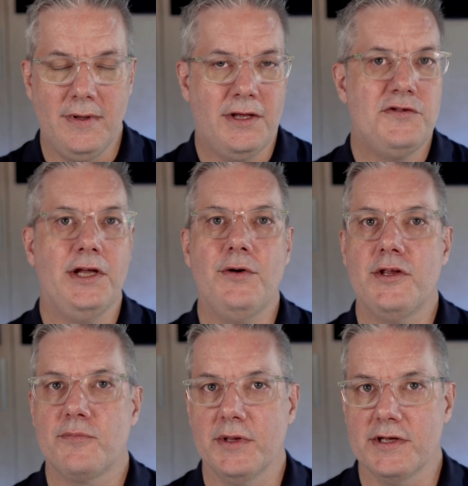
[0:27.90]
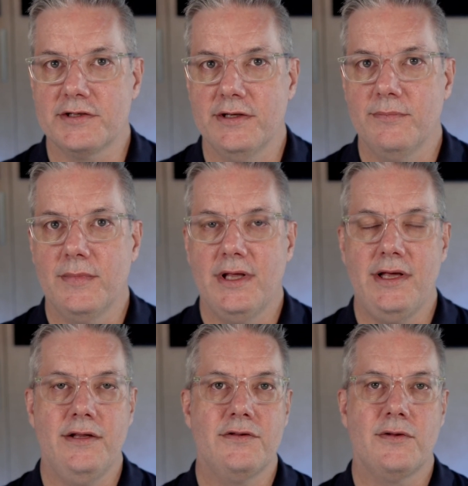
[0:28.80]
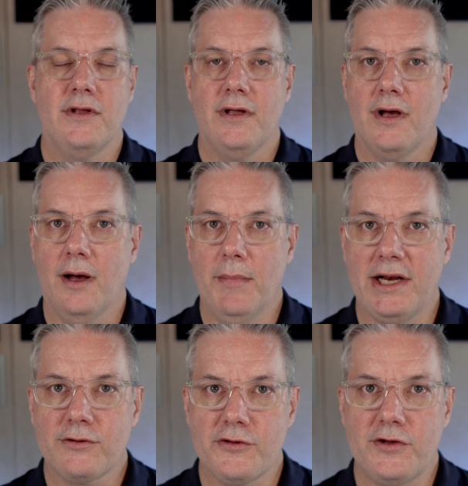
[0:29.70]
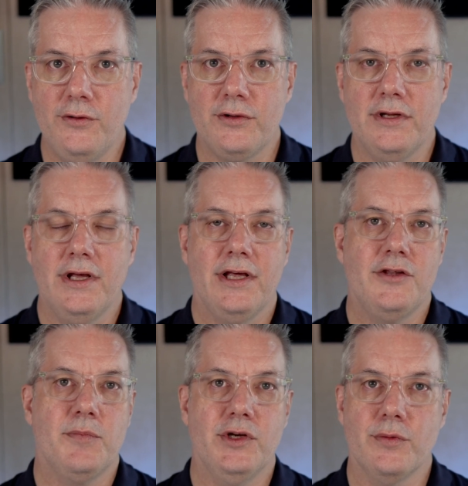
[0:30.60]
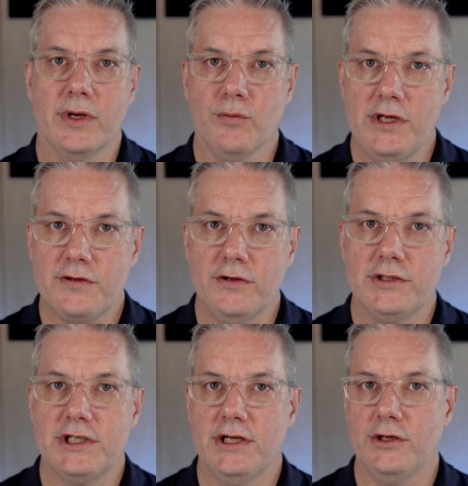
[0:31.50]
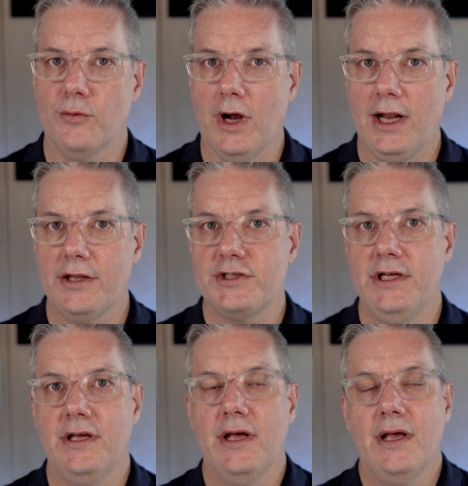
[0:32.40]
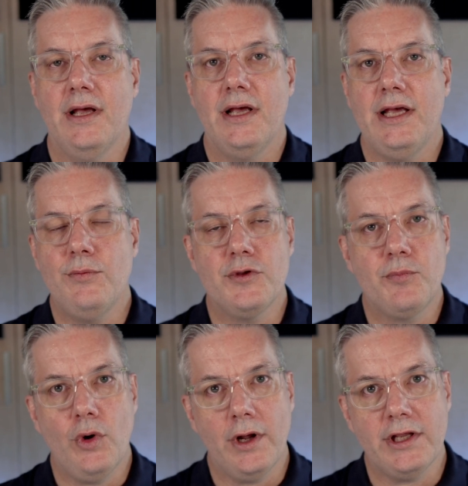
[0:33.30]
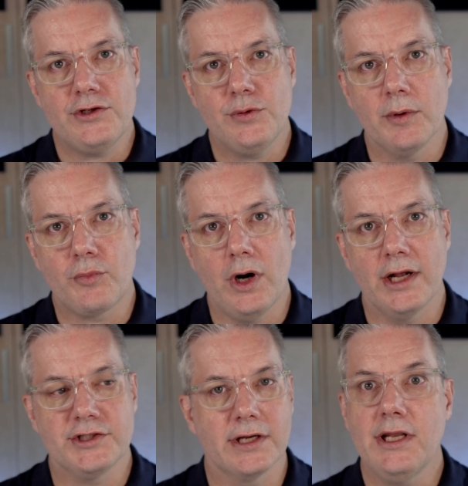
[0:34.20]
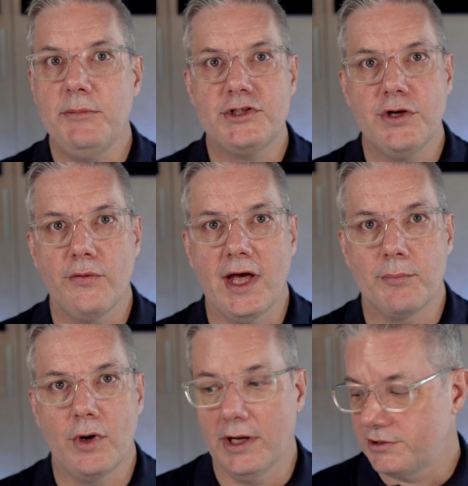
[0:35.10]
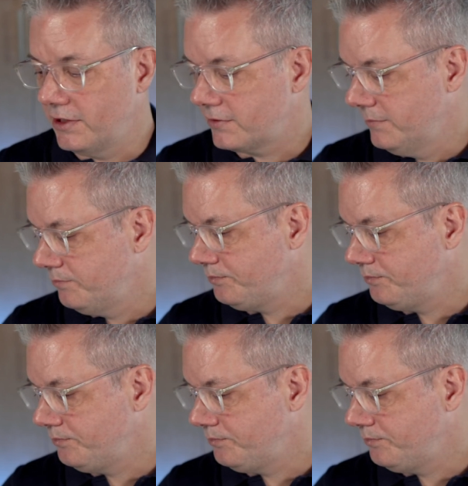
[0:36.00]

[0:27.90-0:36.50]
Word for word: Consider his position. He's a medical student. He's been doing research in urology. He was brought into a project. Let me show that project.